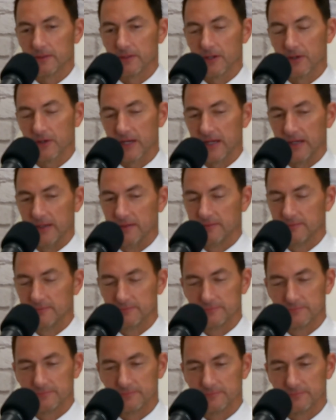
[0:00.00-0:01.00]
Okay.
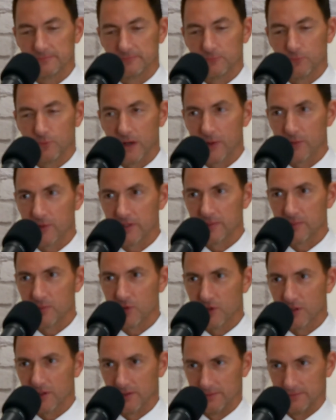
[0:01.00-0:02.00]
Where were you
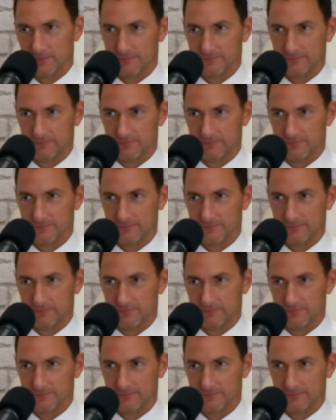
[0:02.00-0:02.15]
born?